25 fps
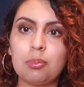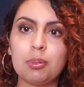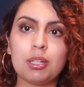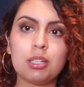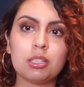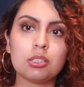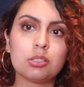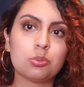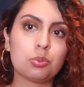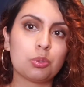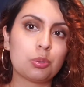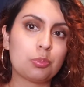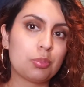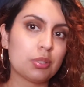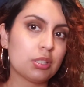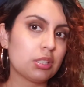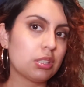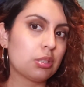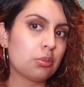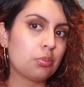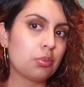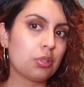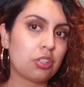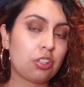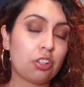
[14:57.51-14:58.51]
Because we're
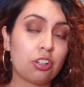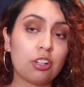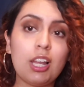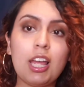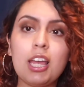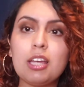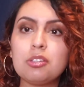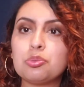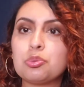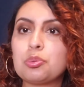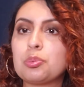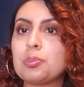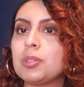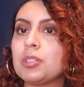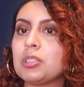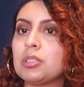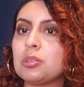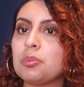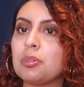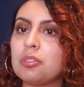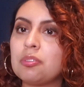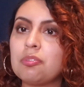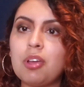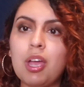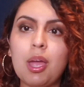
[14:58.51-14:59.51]
busy with our lives, we're busy
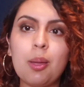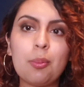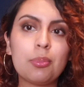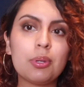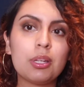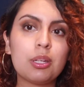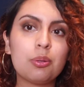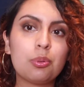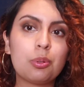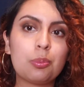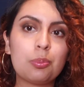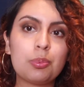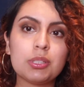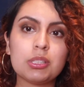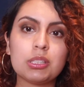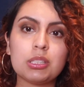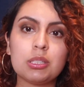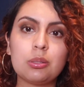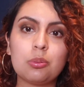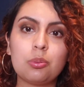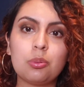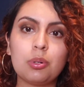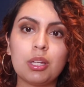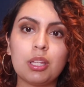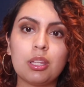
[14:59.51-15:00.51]
with family, we're
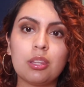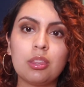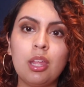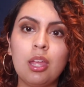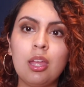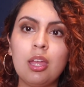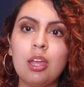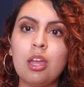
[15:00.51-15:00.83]
busy with